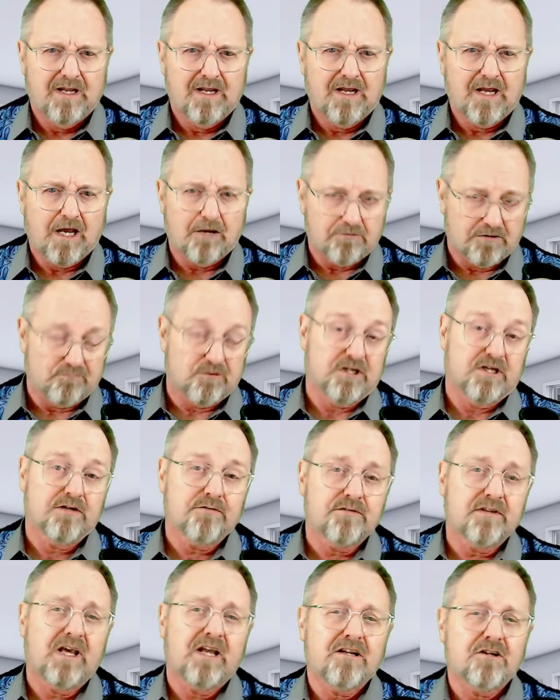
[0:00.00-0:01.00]
However, if
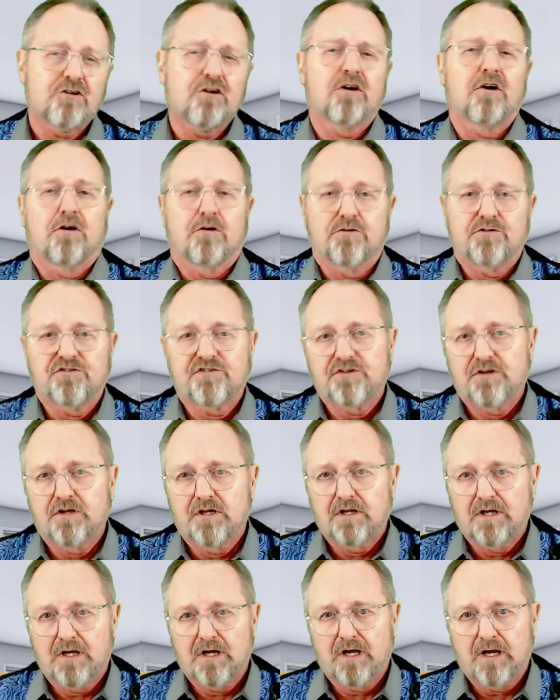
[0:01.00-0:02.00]
that occurs,
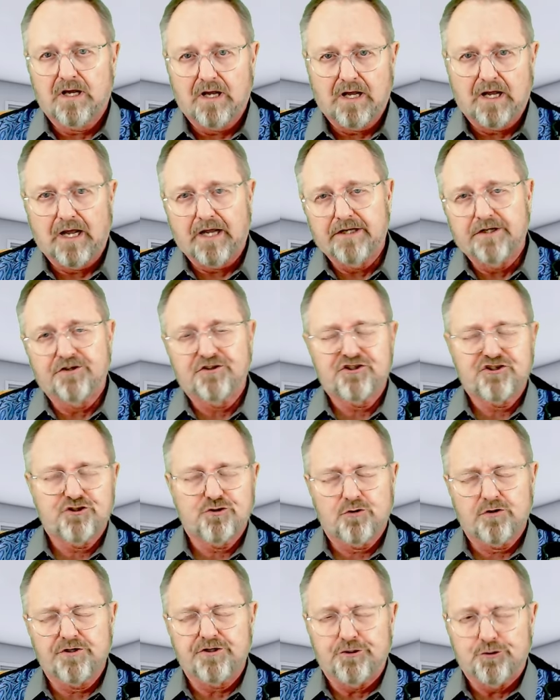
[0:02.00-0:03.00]
I
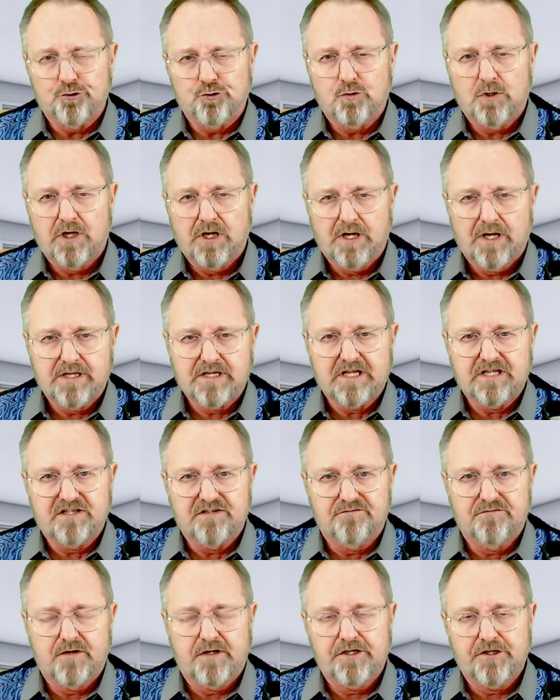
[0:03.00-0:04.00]
assure you that the
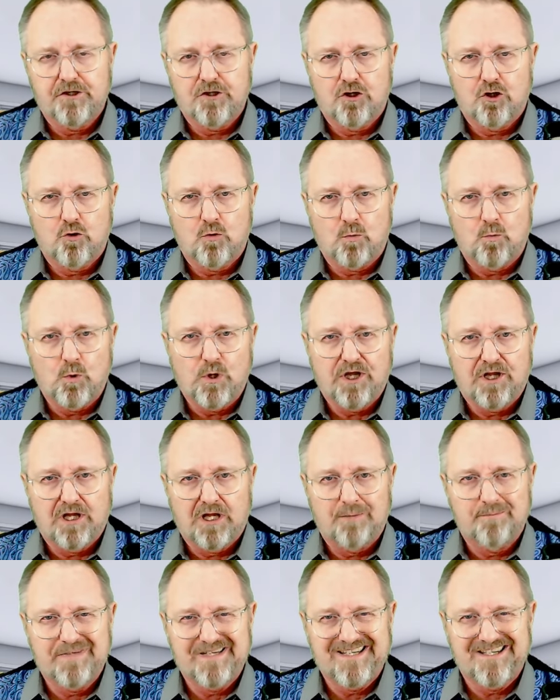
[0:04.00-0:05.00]
video will
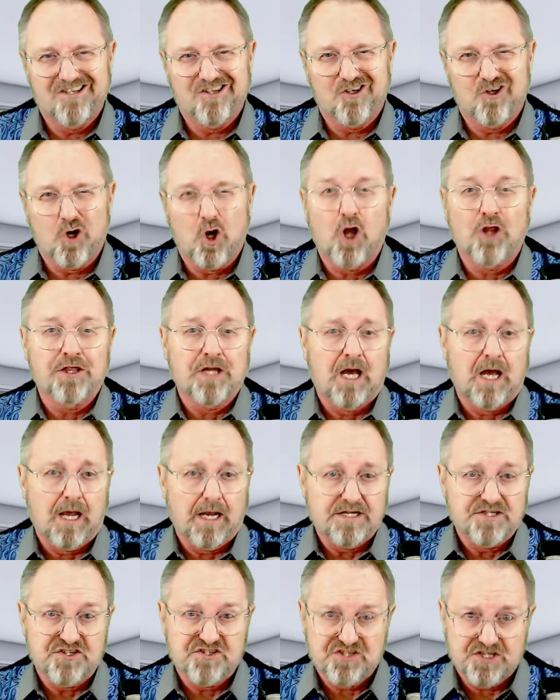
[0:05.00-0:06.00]
appear on the high
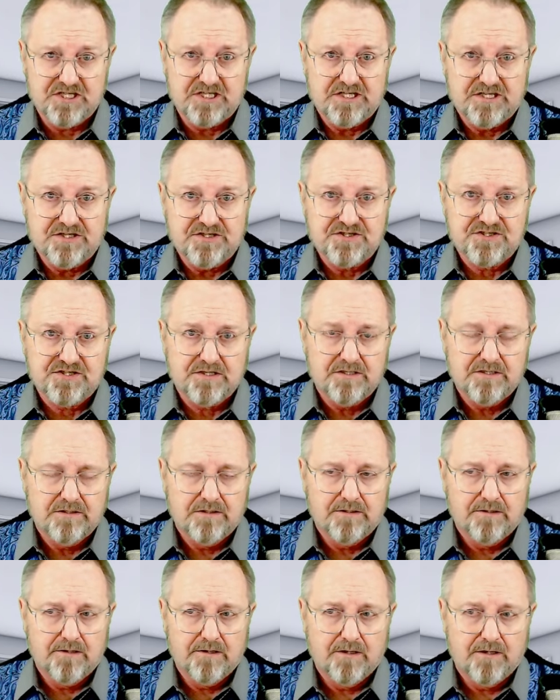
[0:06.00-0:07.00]
seas.
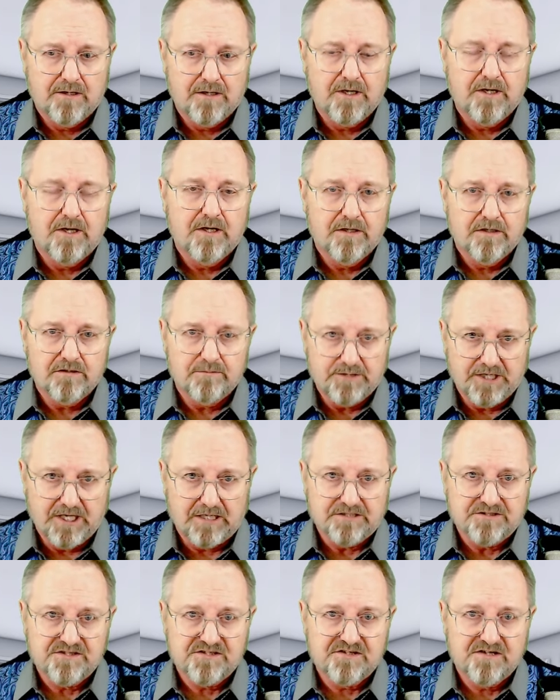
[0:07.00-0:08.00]
To be
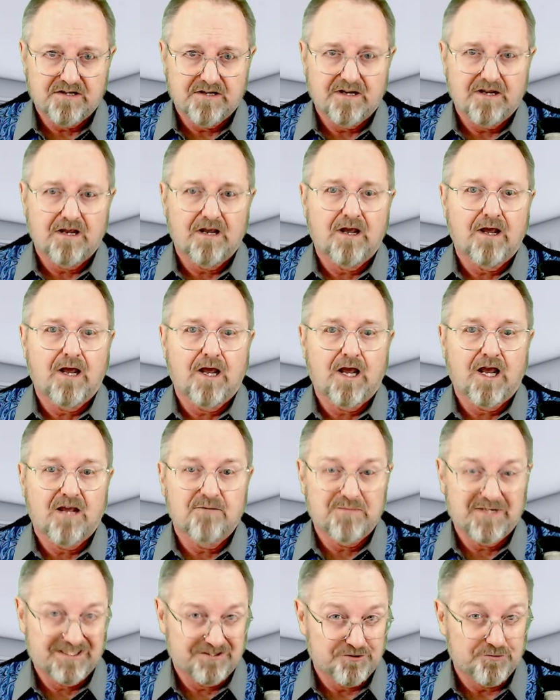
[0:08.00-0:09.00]
honest, I
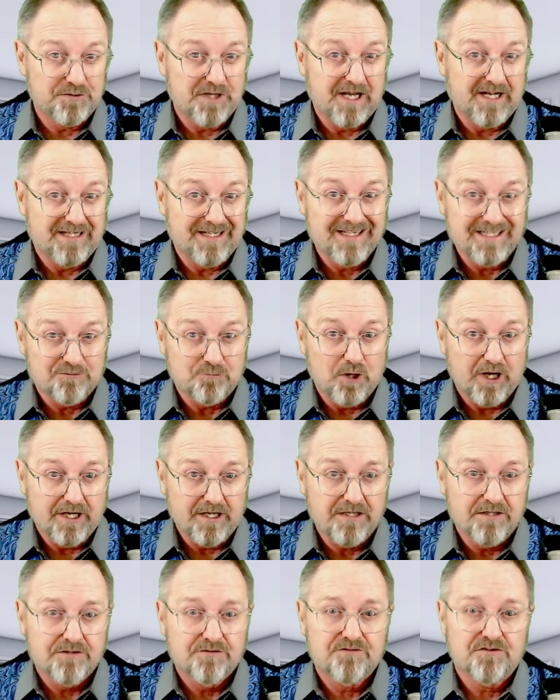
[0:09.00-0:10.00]
might do that
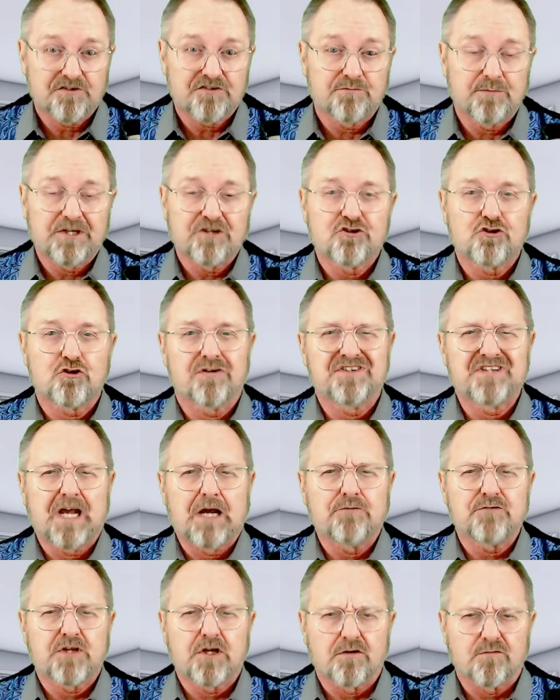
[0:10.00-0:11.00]
anyway, just to make sure it's
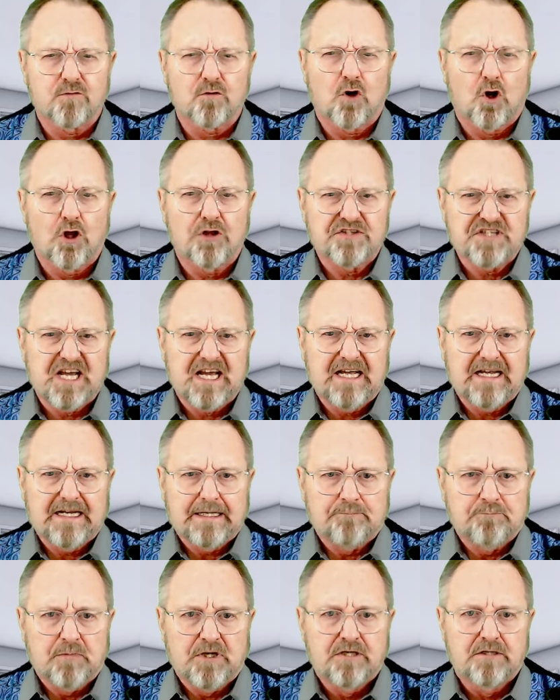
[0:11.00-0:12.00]
out there for all
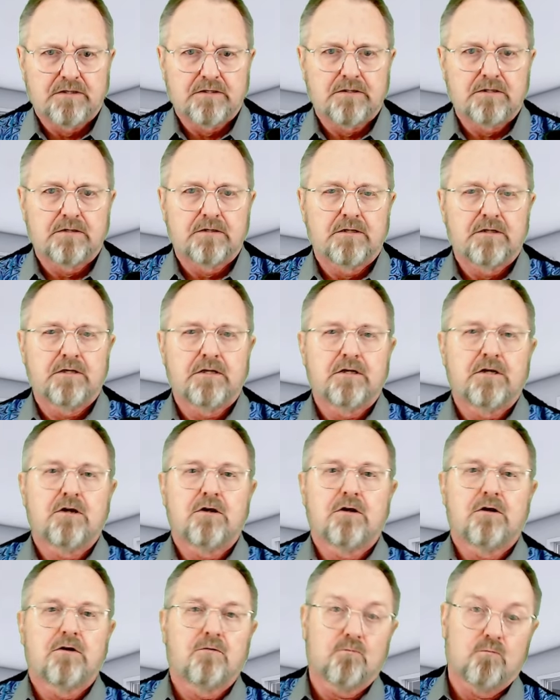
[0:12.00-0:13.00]
time.
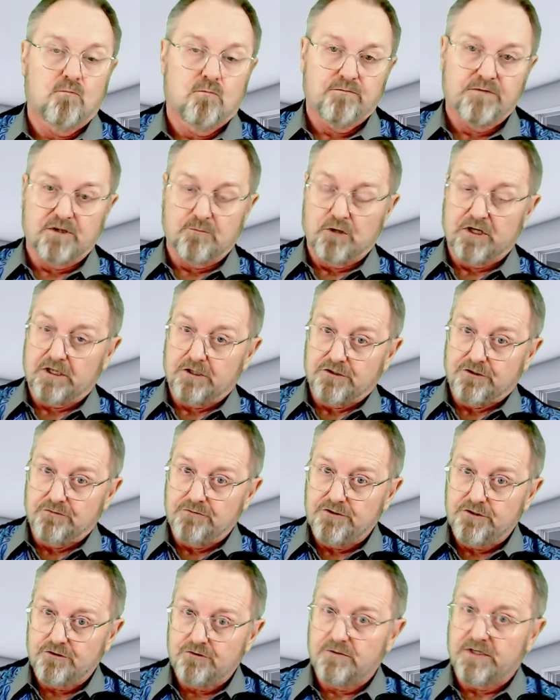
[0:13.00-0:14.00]
Now, what can you
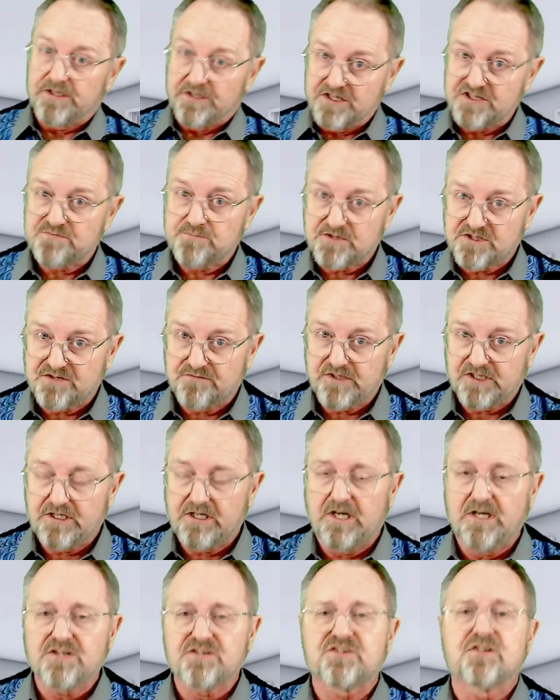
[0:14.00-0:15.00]
do in this specific
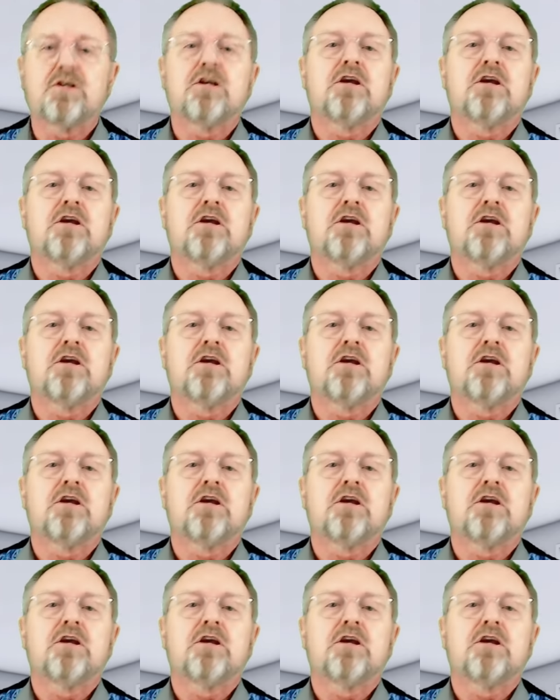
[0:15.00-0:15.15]
case?